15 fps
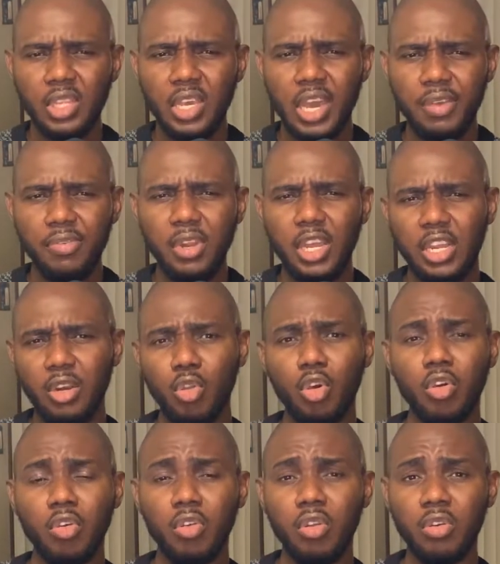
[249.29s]
I feel like
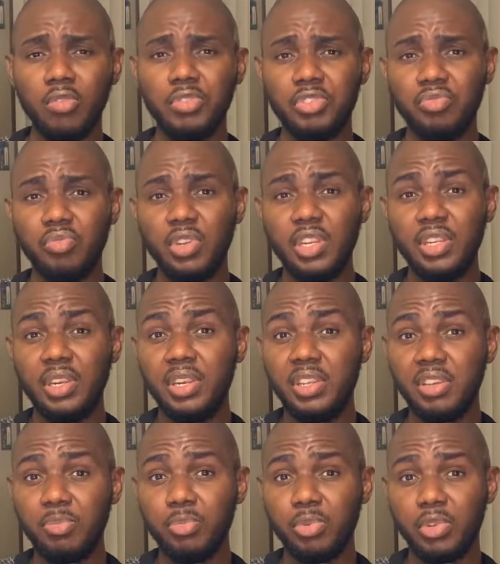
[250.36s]
love is really
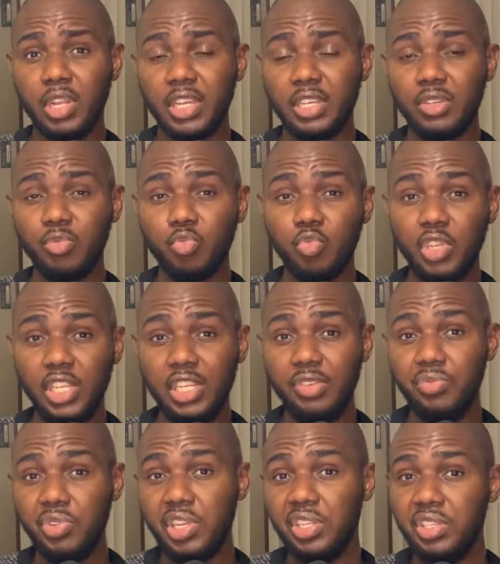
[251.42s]
deep, like really,
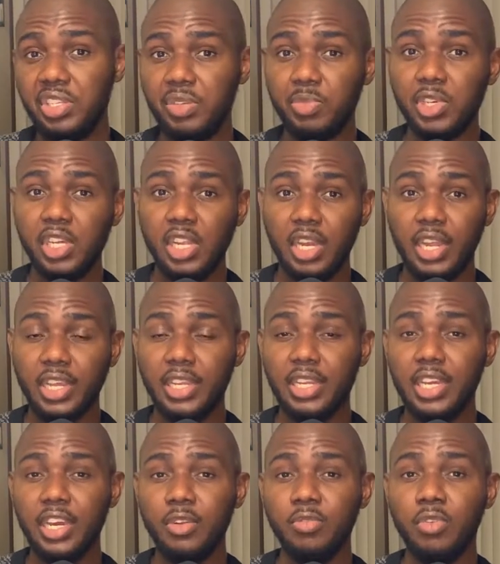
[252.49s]
really deep. Like the
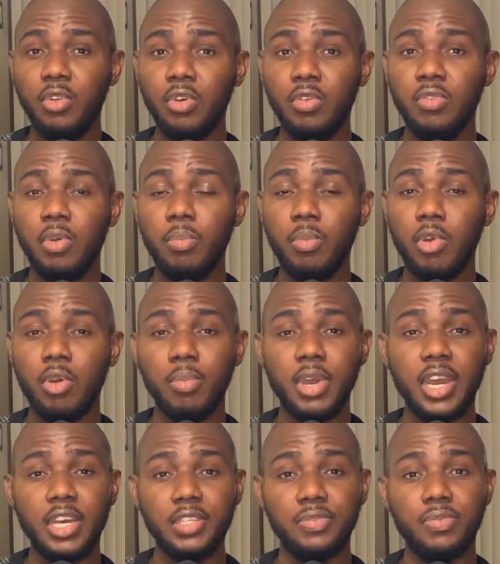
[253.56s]
kind of love a mom
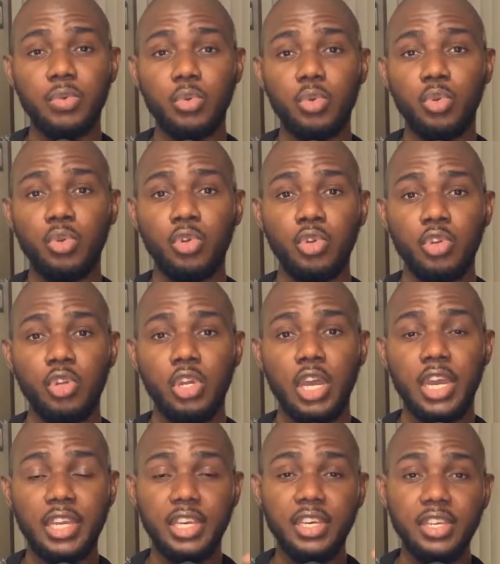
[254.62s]
has for
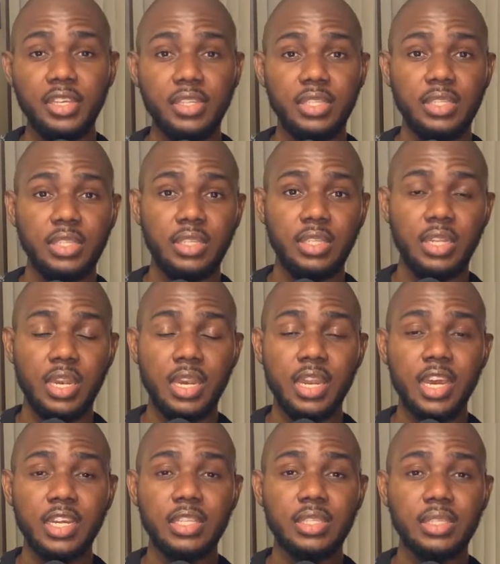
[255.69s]
her kids,
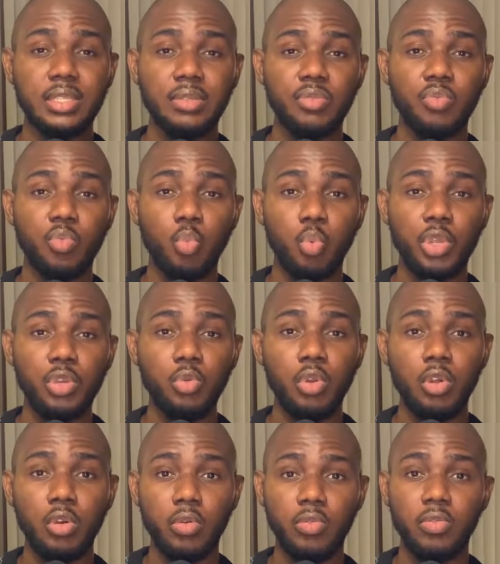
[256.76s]
that's real
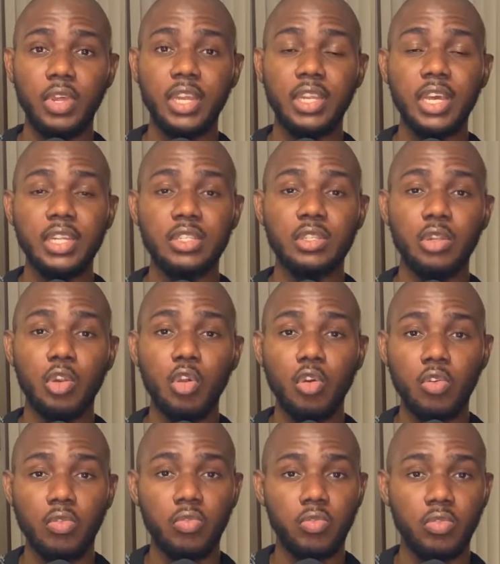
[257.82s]
love. Like that's
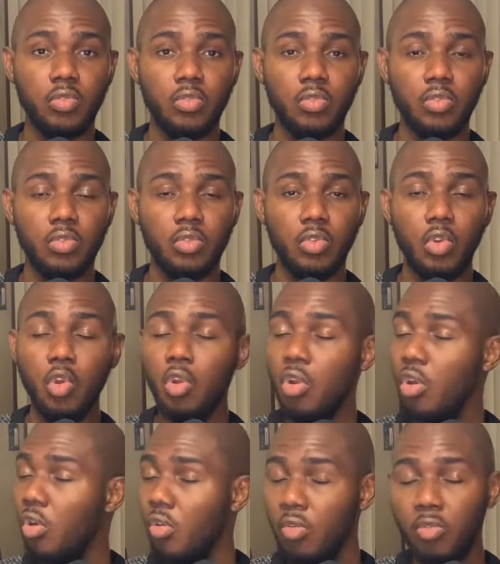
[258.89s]
love,
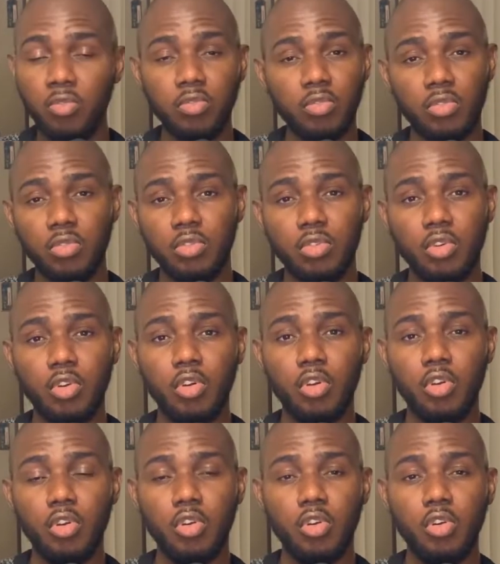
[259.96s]
love,
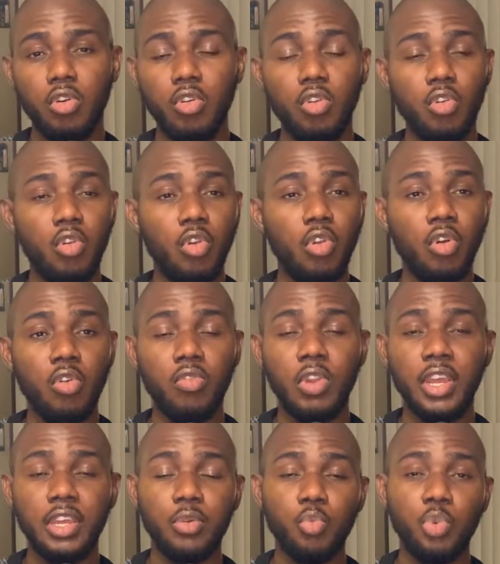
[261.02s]

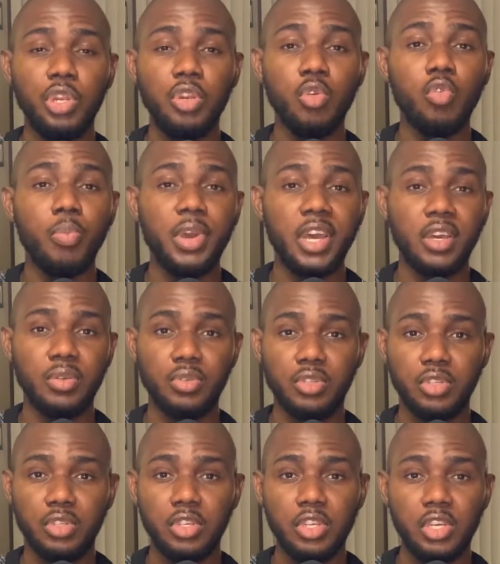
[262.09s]
like with no
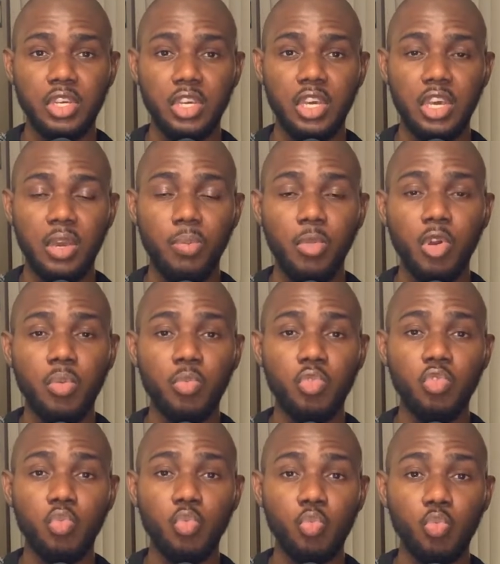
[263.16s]
bounds. A mom
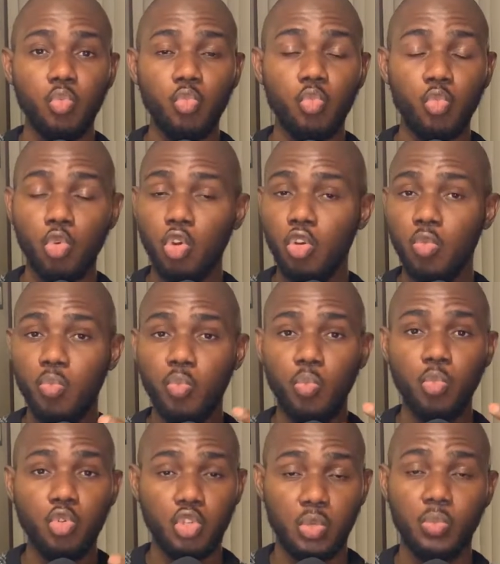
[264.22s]
would, or
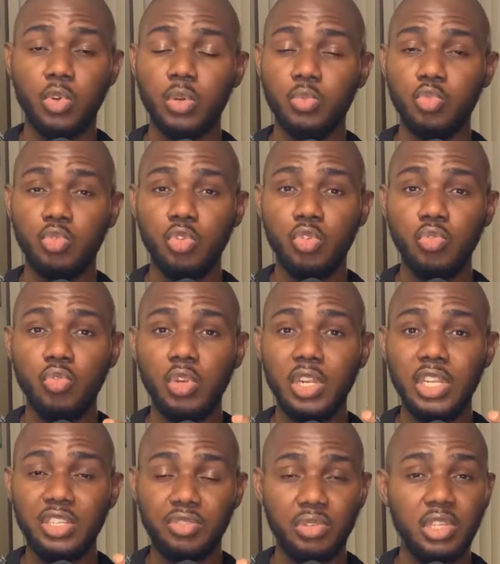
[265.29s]
most moms would do
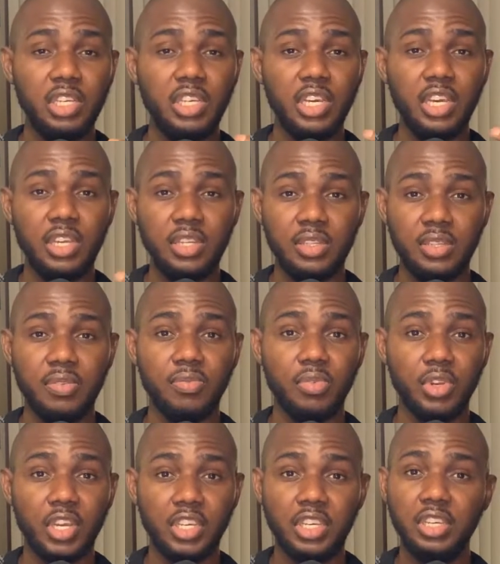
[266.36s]
literally anything for
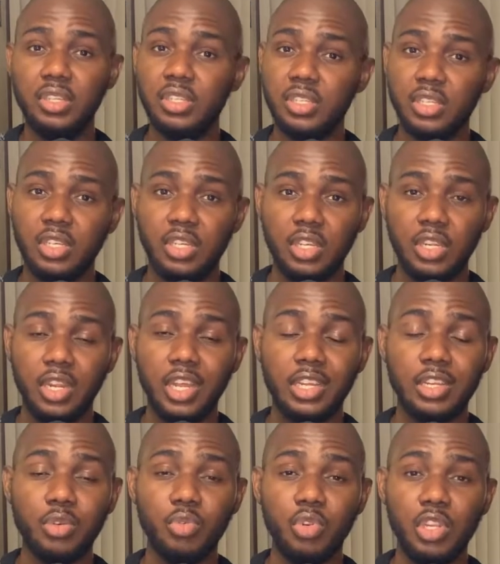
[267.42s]
their kids.
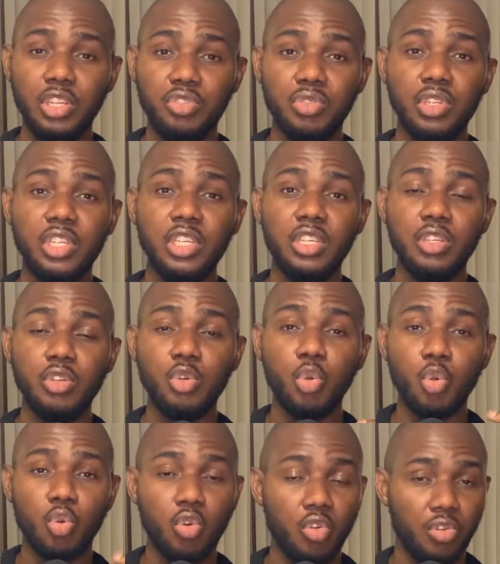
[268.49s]
Like they'll literally
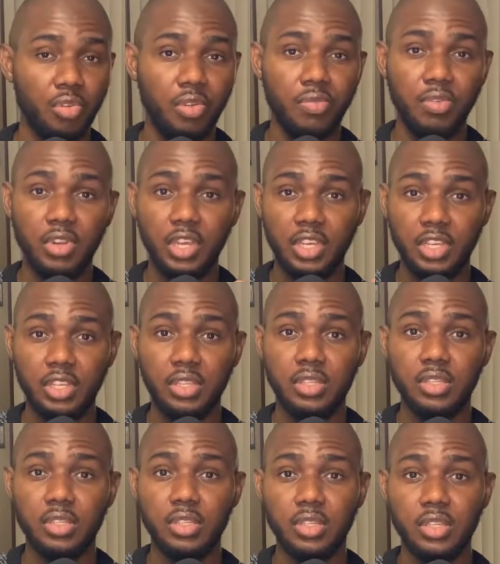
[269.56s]
go hungry for their
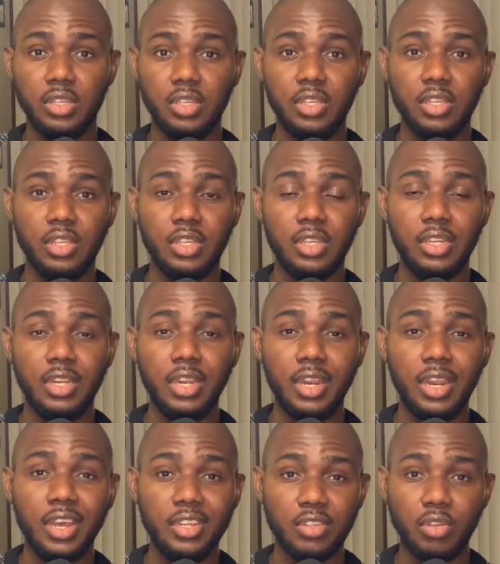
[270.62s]
kids.
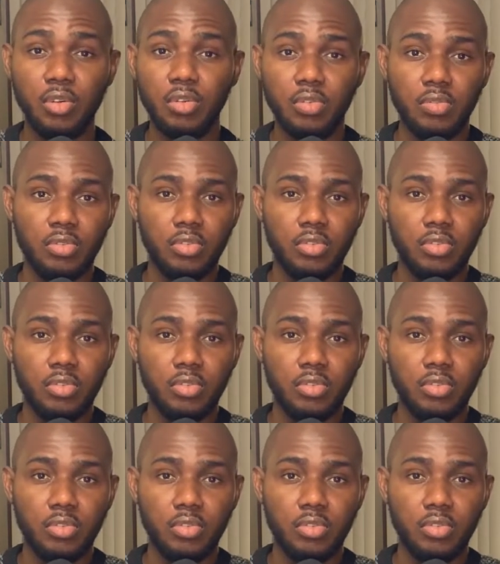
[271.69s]
That's love.